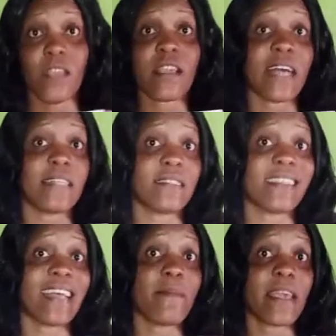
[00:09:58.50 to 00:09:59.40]
you can
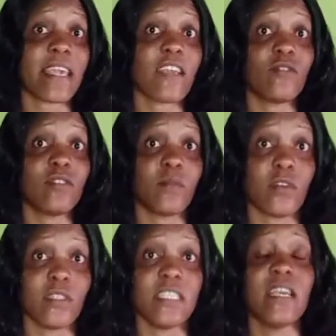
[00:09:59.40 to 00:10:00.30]
start making good
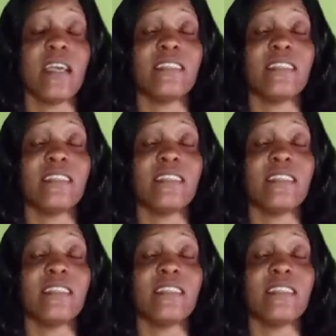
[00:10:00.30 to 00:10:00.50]
money.